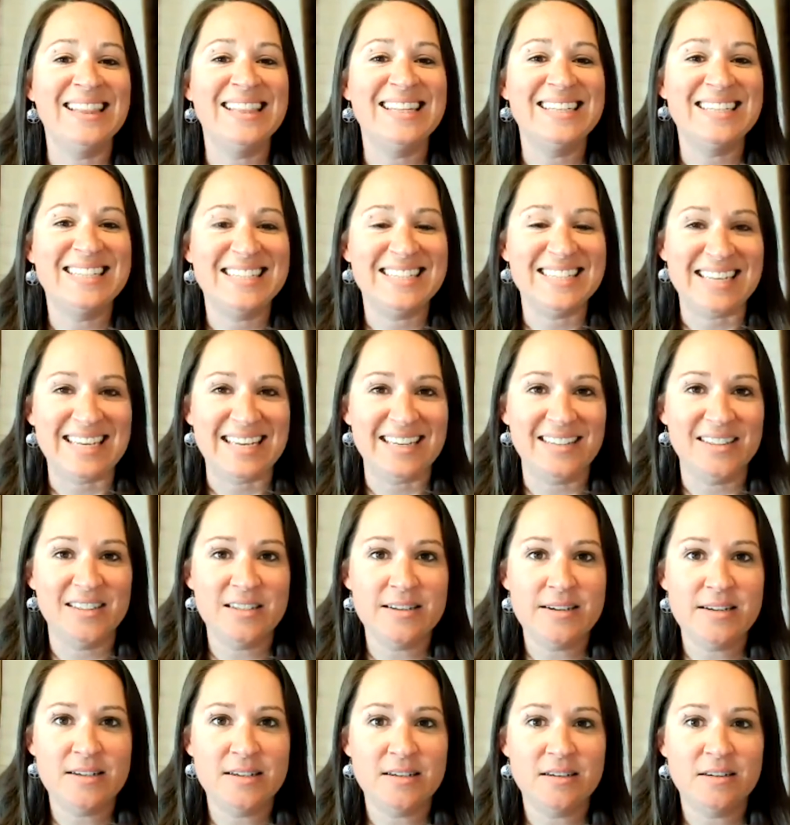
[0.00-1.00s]
the
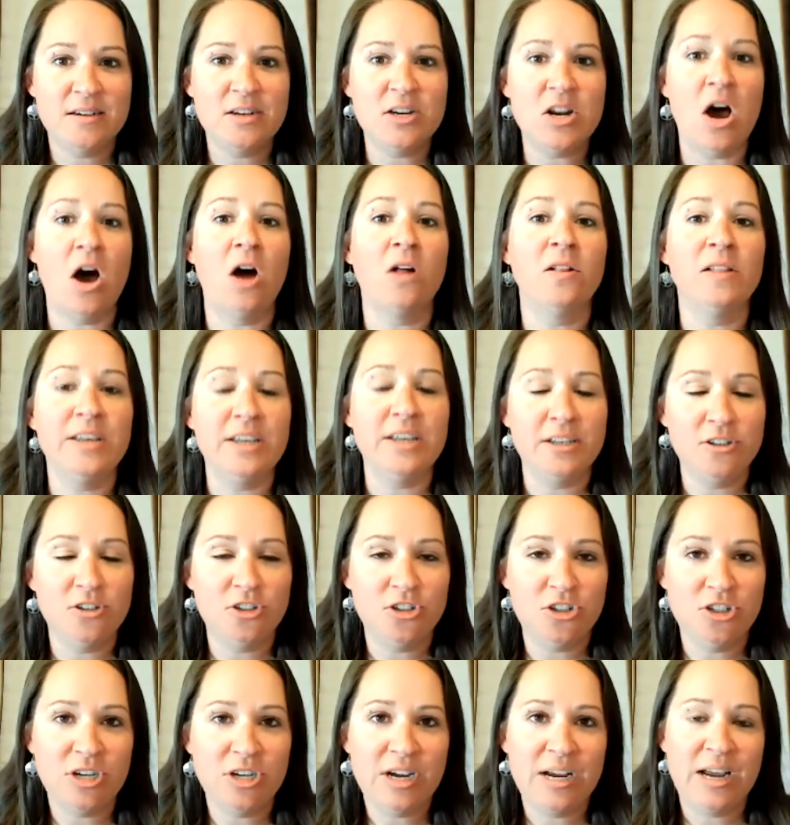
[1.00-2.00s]
scenes
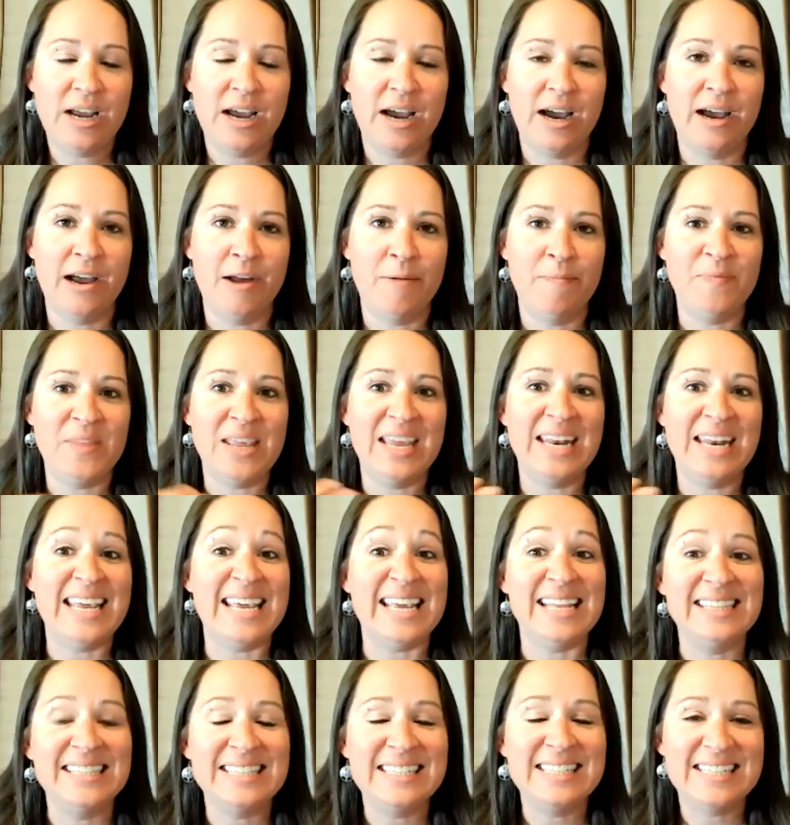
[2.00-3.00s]
knowledge, and
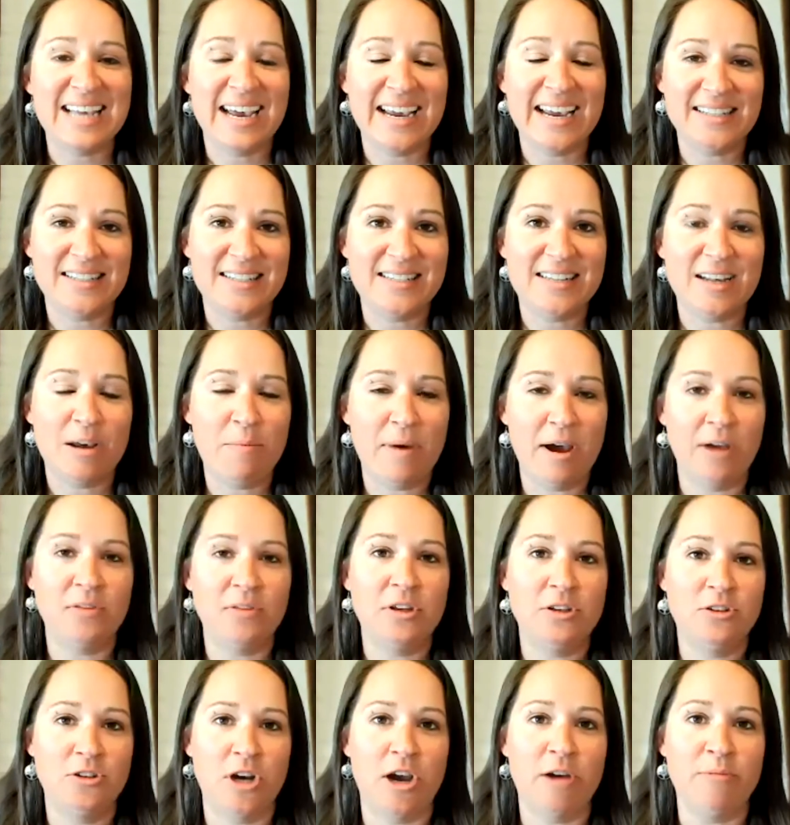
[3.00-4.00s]
insights about
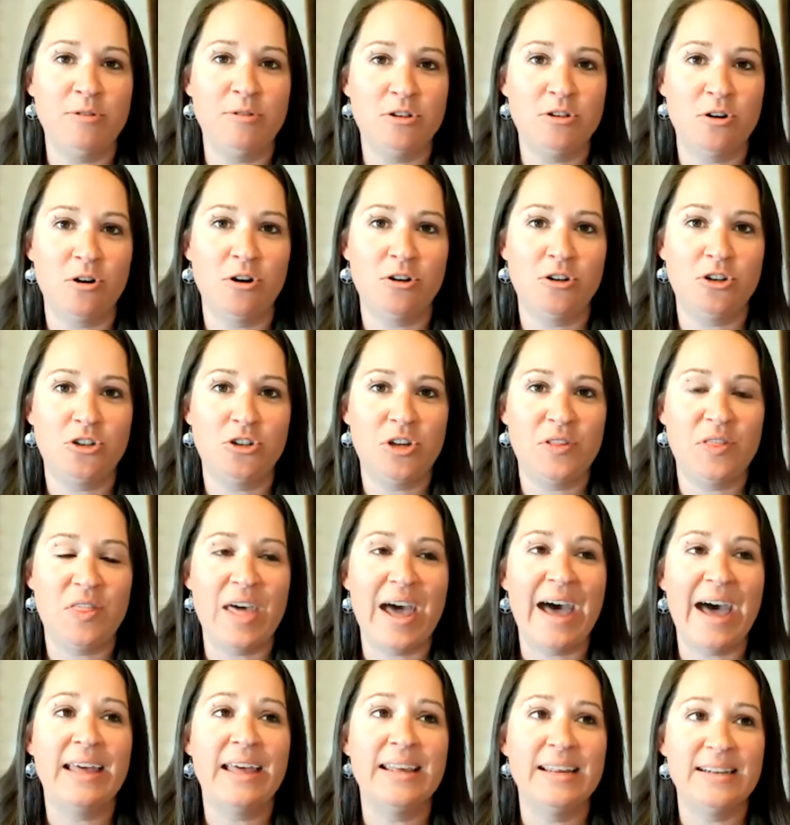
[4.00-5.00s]
the job search,
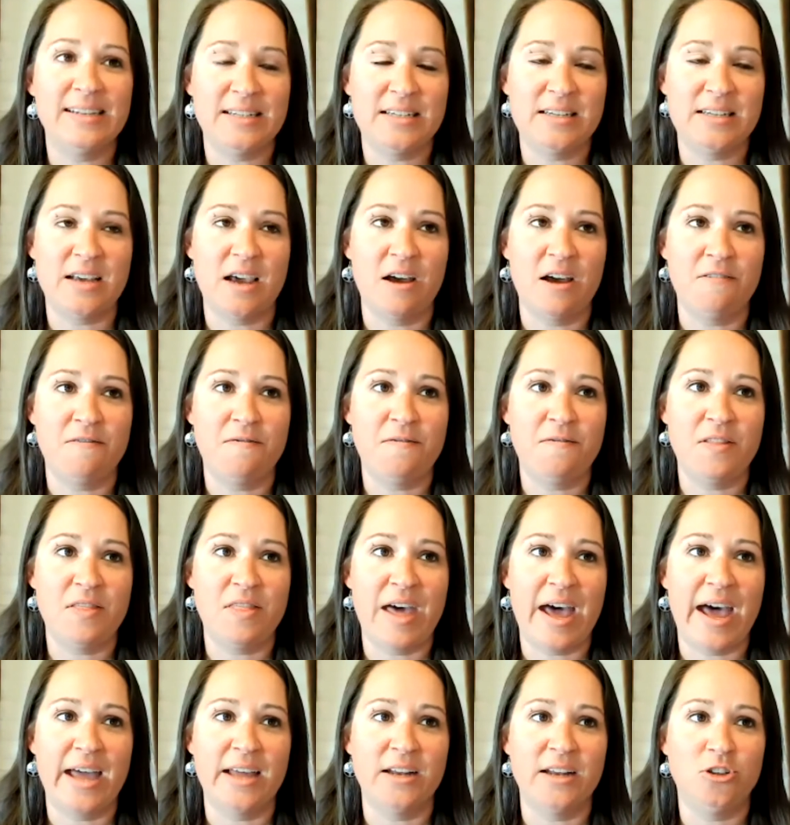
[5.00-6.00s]
that is stuff
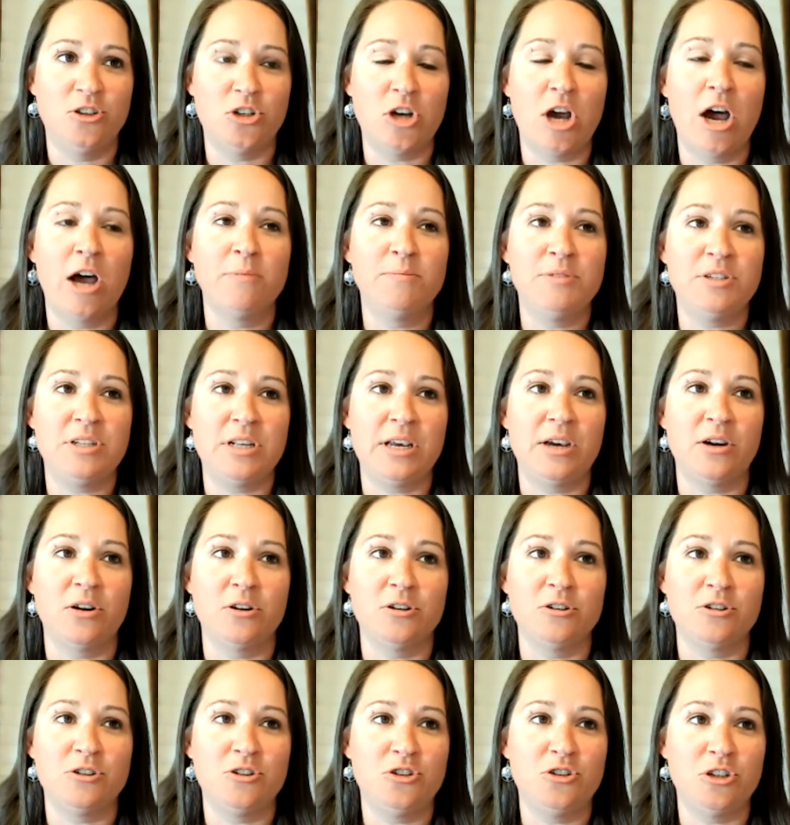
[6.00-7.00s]
that job
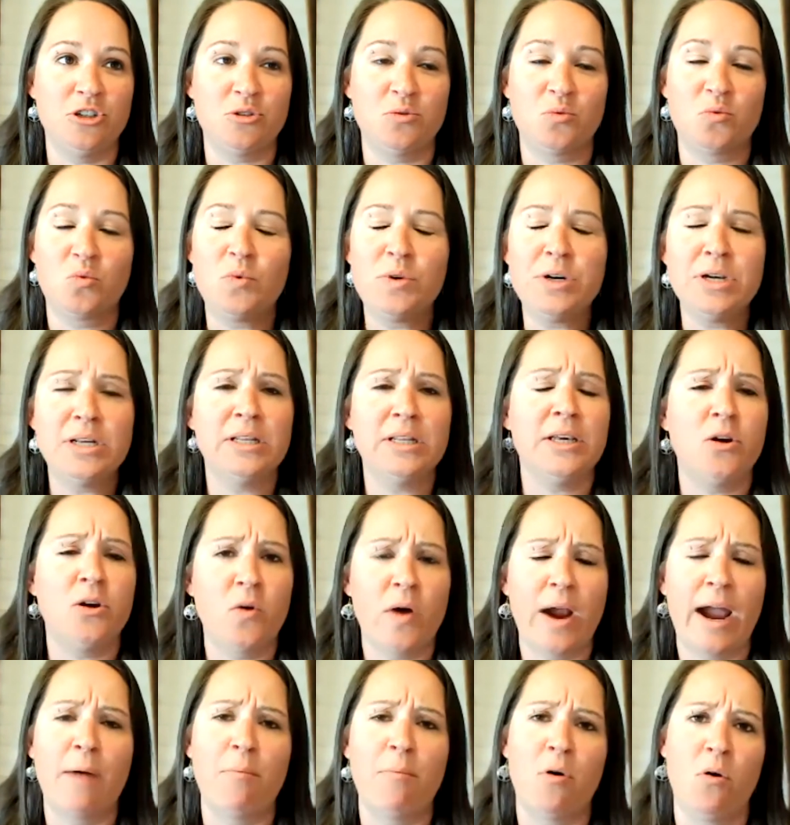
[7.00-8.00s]
seekers just really
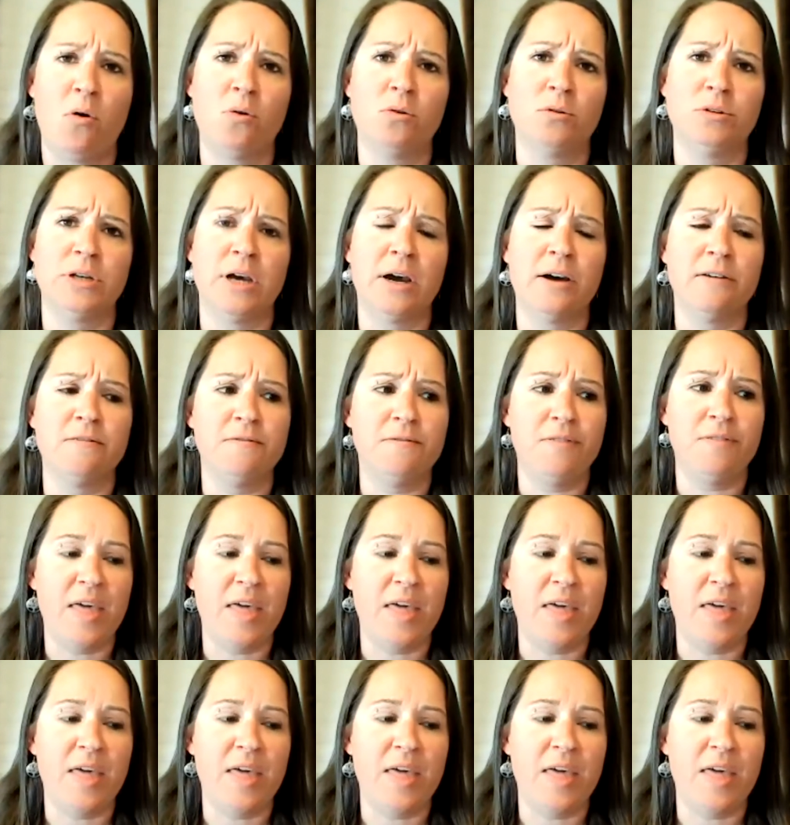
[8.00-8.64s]
grab hold of.